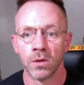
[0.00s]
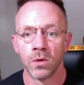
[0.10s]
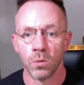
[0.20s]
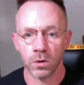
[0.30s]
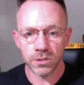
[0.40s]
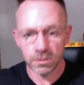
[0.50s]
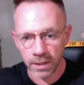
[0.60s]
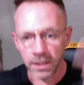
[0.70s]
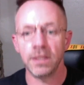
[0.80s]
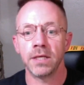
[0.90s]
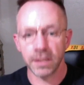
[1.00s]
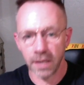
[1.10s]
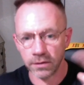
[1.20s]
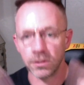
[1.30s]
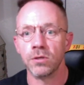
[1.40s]
Where's the money leaking
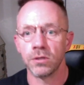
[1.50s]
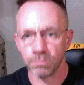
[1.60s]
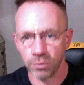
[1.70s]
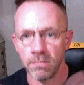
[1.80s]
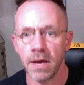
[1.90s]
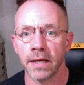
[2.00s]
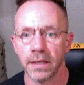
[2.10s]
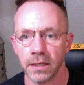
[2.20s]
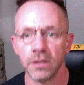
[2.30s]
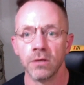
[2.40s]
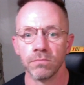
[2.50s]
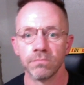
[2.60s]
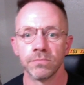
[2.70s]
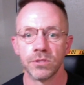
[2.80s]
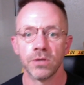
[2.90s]
out that you can put back into
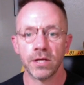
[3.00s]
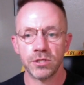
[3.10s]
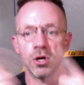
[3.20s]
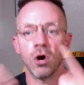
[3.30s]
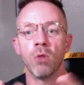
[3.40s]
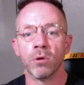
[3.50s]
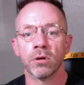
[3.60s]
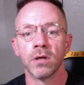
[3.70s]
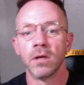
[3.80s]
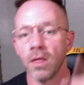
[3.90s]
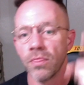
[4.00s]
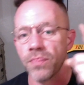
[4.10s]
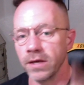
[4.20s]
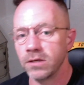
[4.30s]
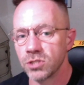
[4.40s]
you? So that's your homework.
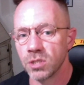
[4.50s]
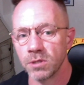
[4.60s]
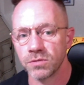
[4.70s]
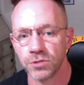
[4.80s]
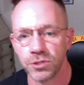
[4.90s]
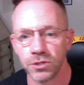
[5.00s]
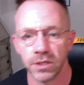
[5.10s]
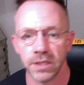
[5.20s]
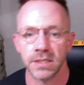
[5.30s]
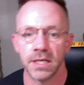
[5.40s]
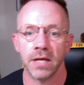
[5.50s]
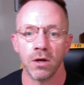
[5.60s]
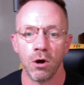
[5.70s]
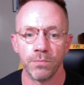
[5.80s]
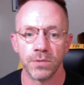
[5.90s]
Thank you so much for tuning in today.
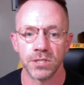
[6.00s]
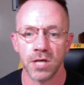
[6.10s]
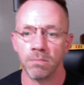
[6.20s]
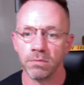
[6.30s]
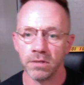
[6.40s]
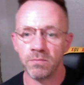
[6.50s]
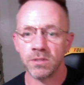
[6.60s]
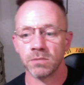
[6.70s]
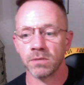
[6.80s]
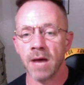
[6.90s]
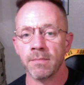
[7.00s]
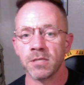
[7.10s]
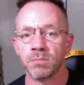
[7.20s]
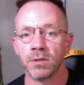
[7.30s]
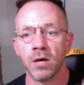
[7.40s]
Hope this helped. Leave me some comments
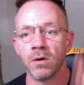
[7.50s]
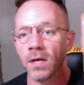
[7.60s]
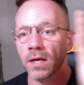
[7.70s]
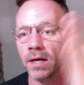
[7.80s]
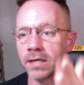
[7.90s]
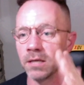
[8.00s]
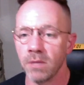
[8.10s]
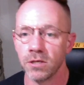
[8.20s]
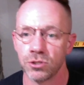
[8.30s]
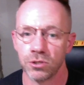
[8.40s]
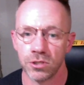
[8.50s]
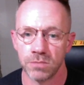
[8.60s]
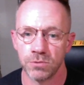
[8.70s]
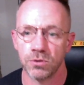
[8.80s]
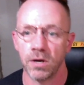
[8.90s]
below. Again, make sure to
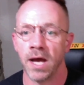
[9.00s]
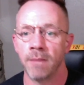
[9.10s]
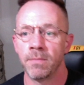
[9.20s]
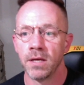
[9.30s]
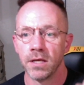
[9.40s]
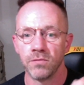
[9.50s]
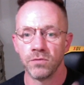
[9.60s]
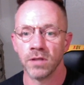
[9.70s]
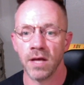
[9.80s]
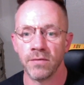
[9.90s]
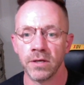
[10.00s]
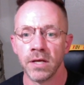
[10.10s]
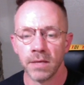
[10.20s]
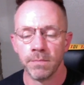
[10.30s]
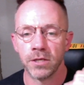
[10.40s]
subscribe if you love it.
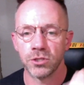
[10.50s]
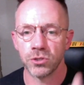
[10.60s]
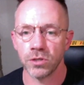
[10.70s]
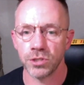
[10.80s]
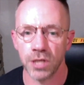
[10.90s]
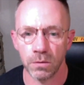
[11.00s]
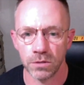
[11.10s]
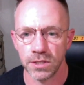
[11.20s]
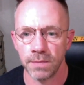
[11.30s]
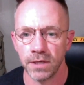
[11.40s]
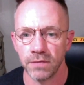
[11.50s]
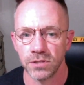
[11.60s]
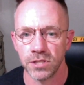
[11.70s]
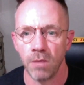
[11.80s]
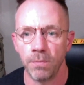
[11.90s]
Make sure to share it with somebody if
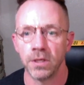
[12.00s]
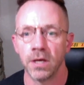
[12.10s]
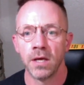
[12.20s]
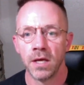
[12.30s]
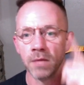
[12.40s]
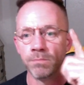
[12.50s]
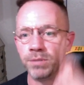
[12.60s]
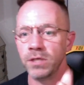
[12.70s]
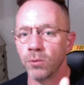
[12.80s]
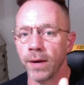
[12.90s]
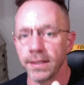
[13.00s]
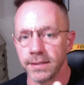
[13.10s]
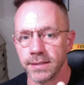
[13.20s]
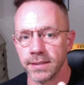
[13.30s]
it's helping you. And be great,